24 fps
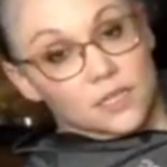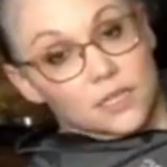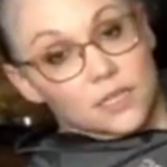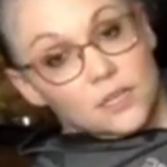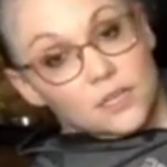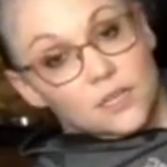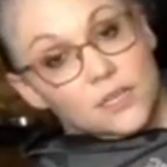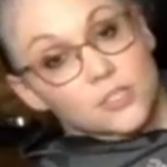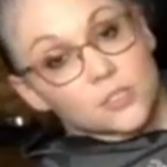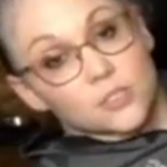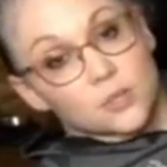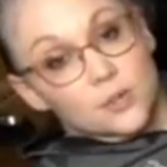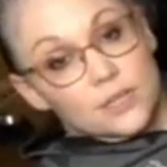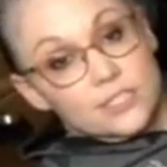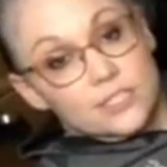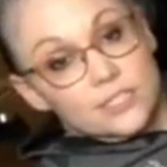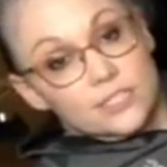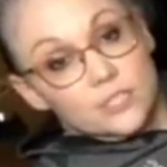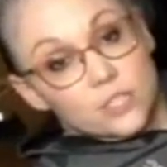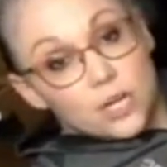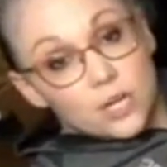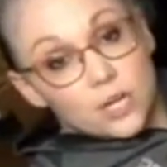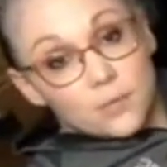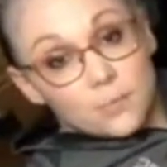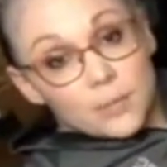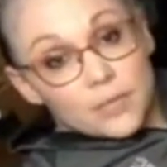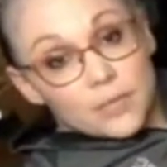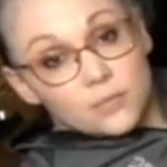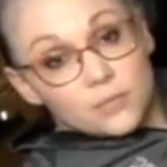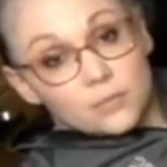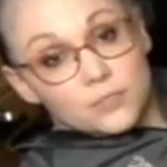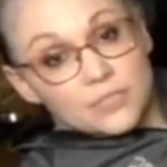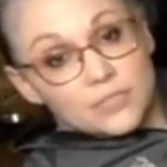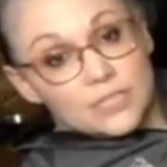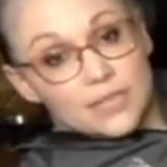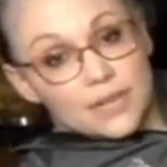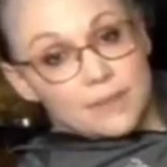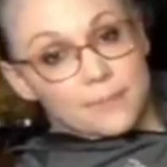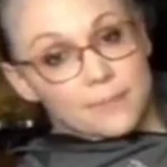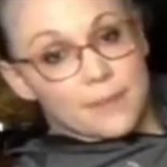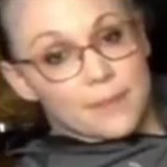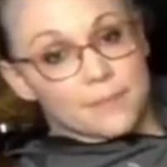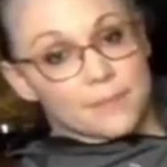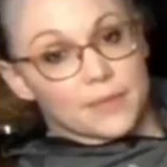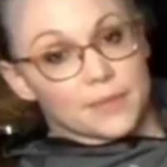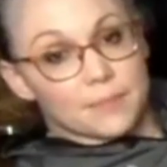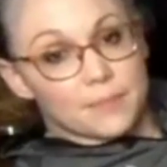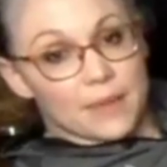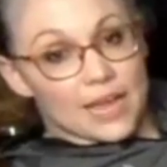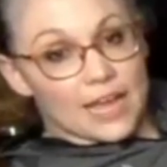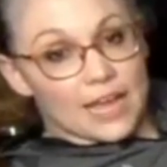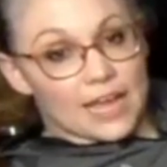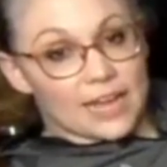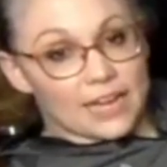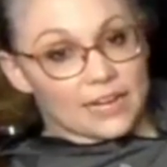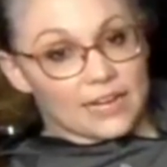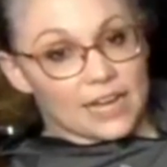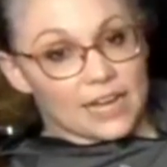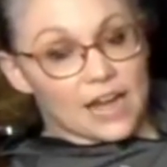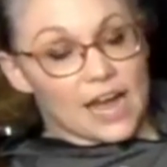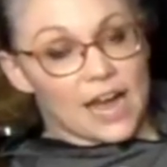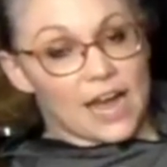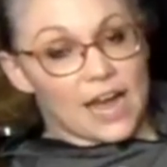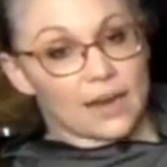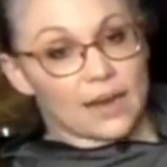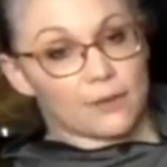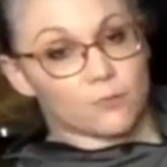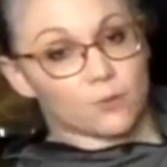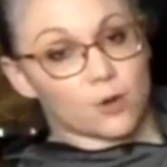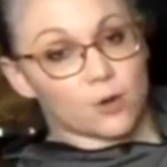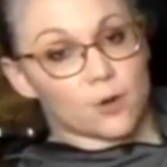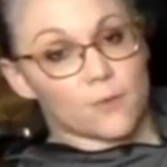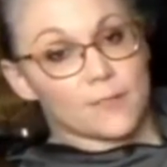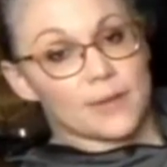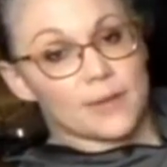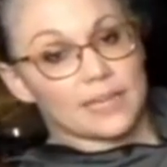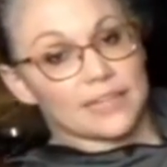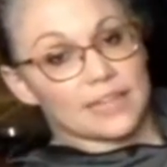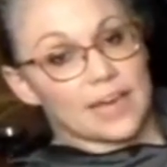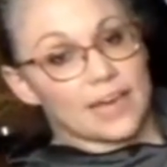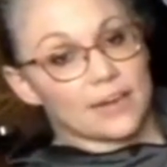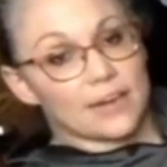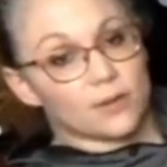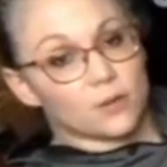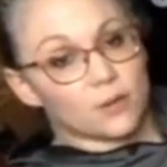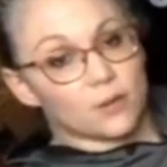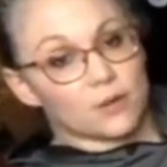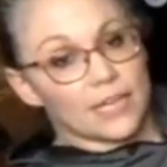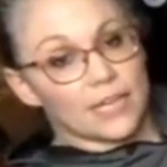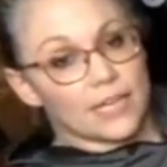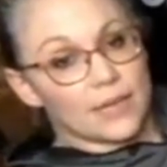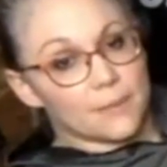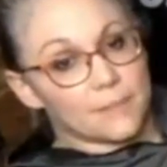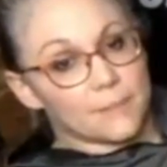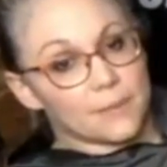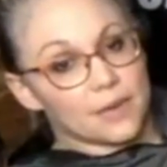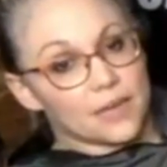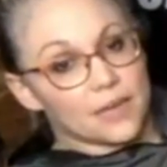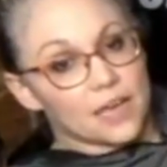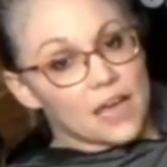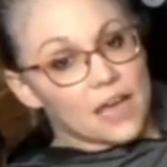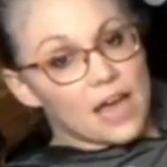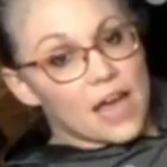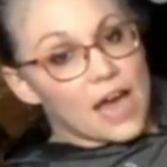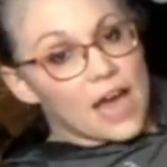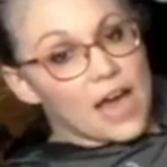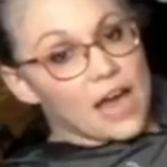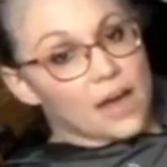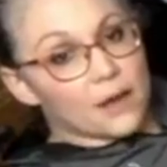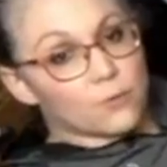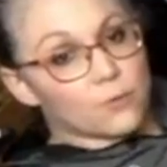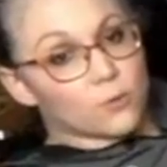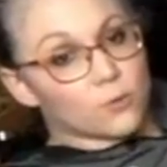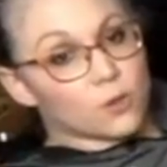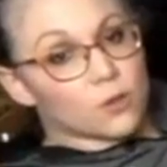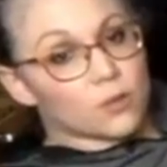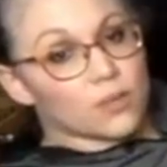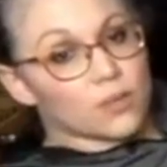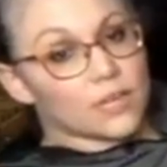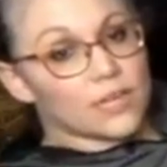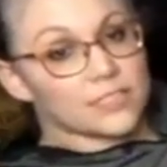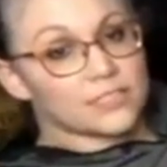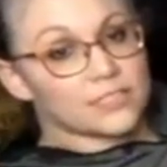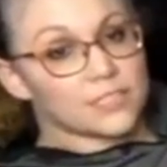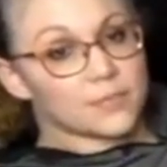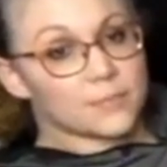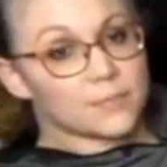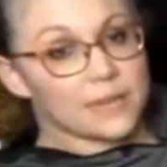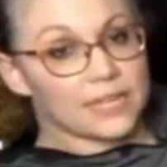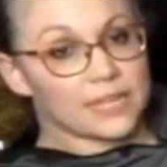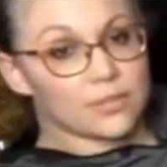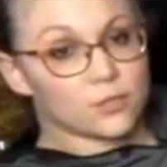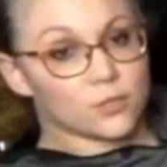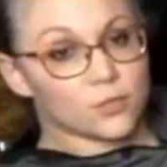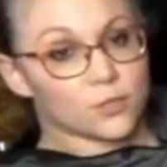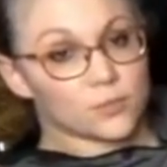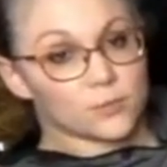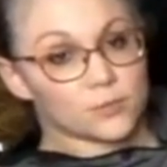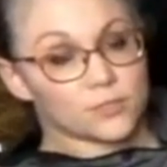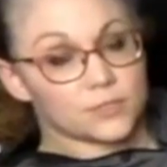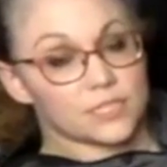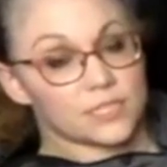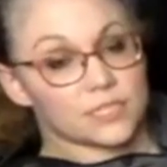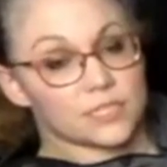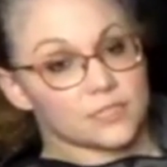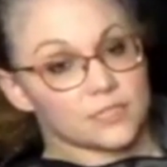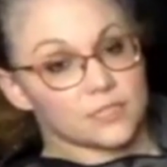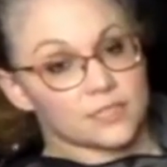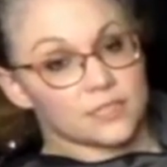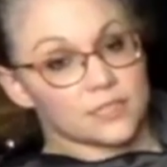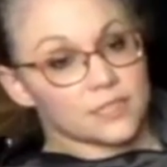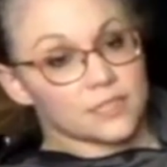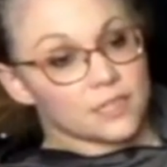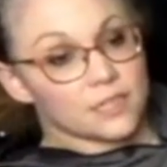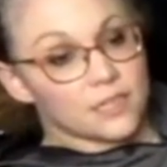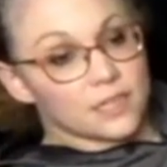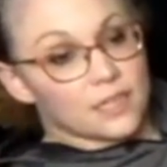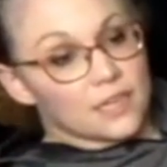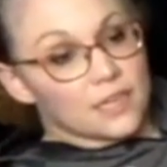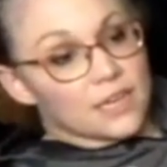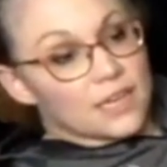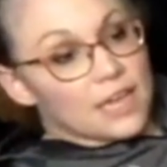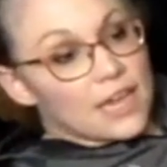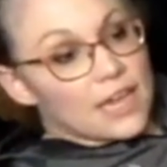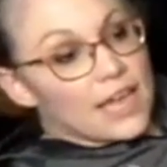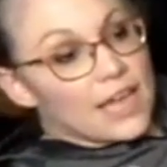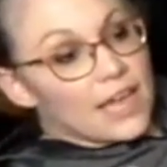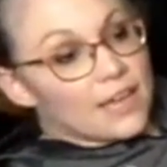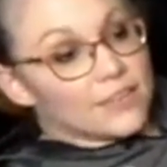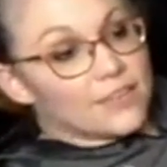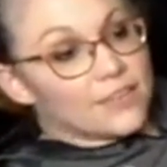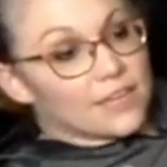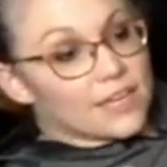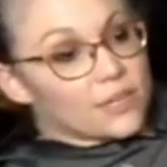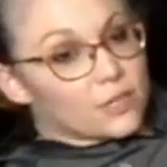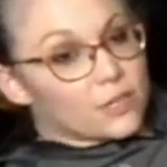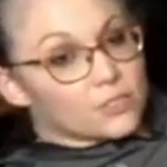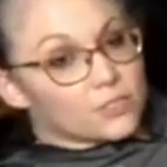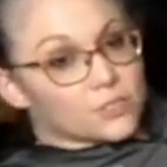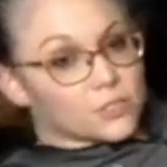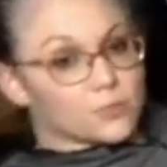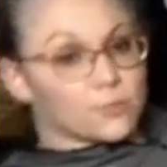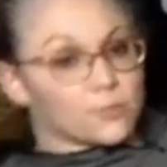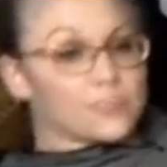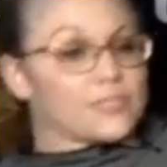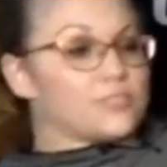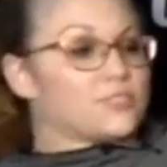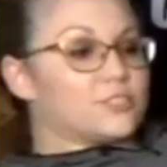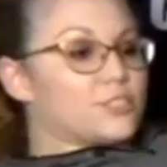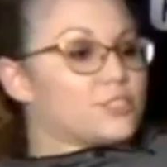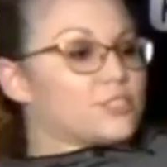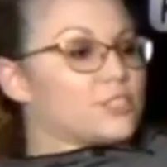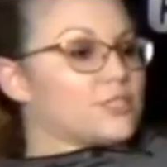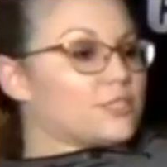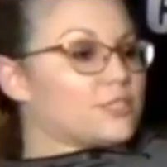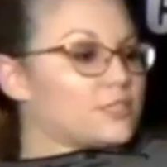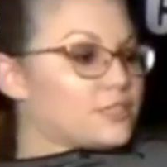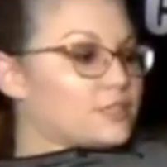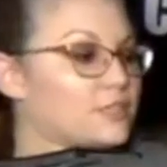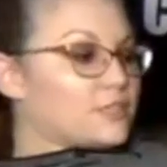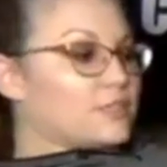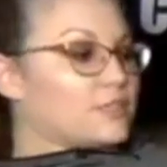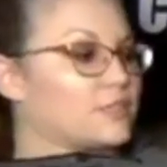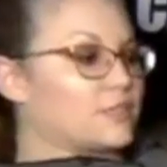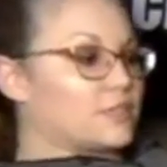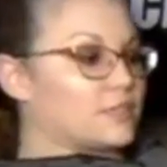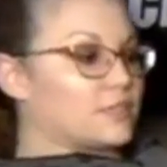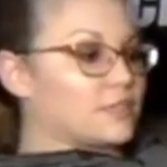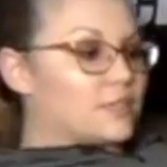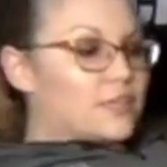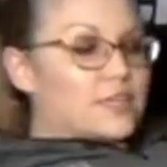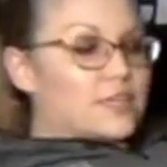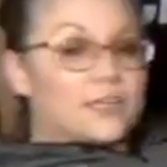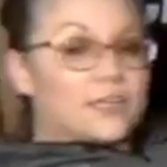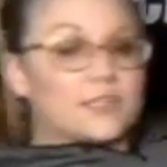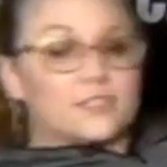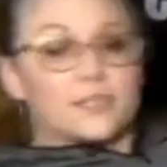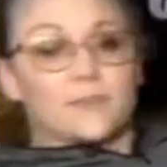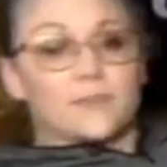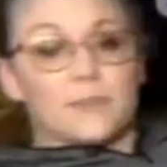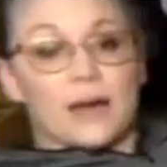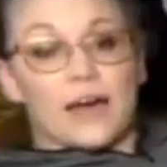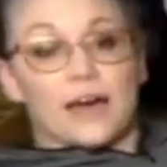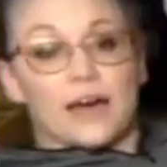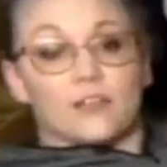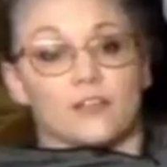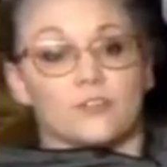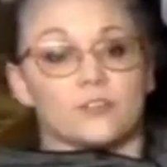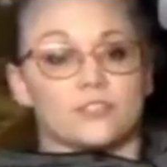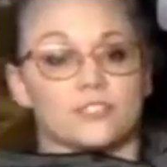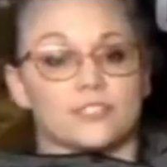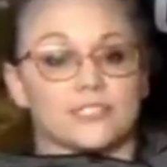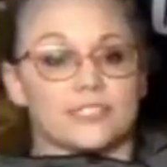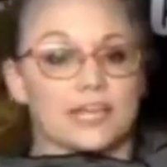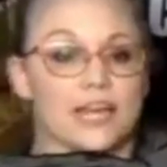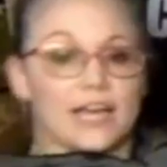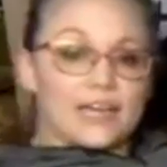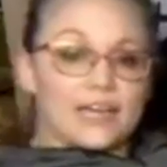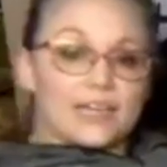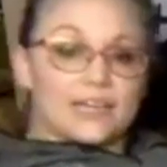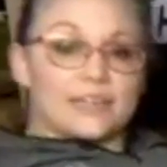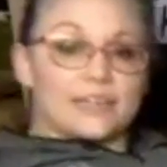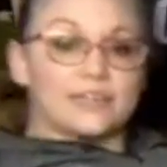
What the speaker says: So I start by loosening up my mid back. I roll my lateral hip. I roll onto my glute. And then I'll switch to my other side